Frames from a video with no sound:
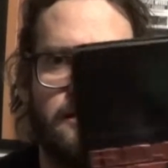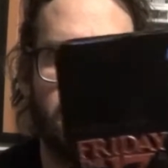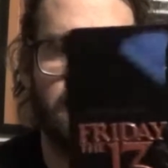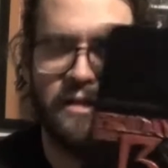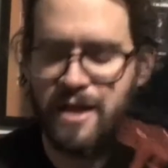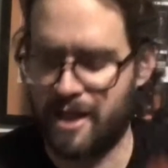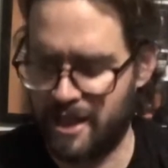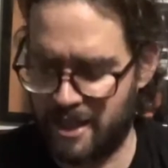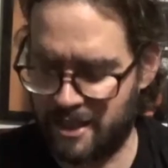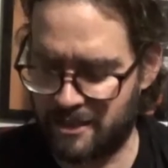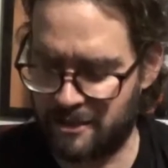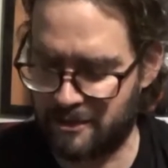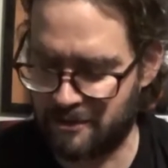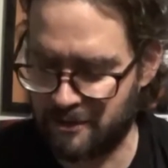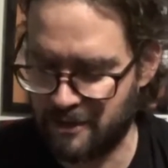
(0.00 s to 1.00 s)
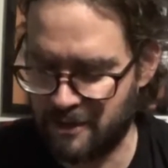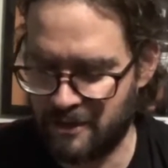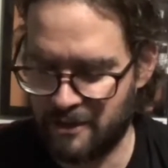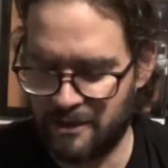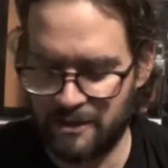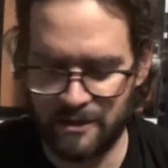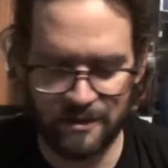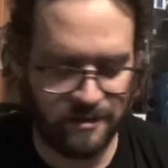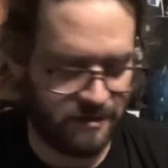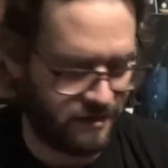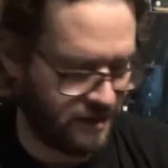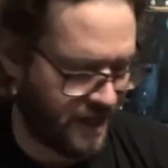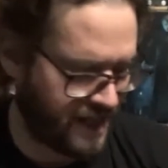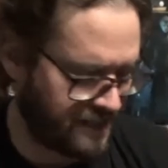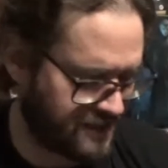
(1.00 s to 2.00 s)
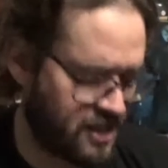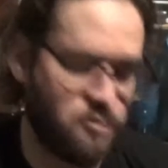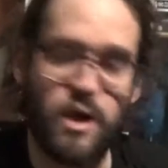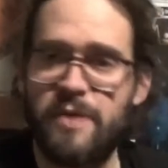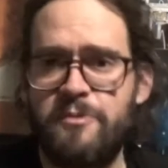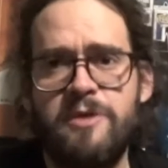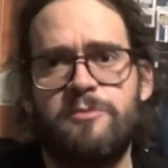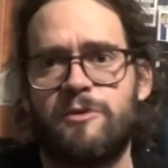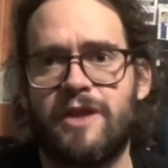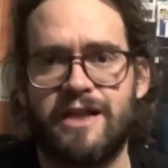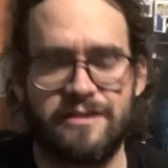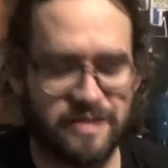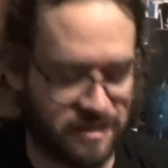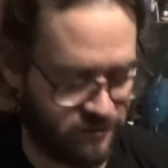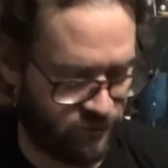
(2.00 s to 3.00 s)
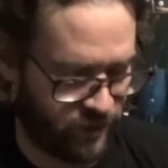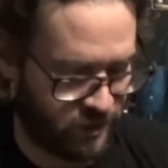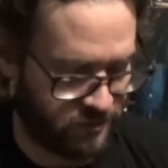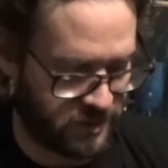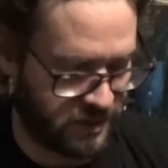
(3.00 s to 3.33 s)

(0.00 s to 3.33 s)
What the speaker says: And I can see why people like these films.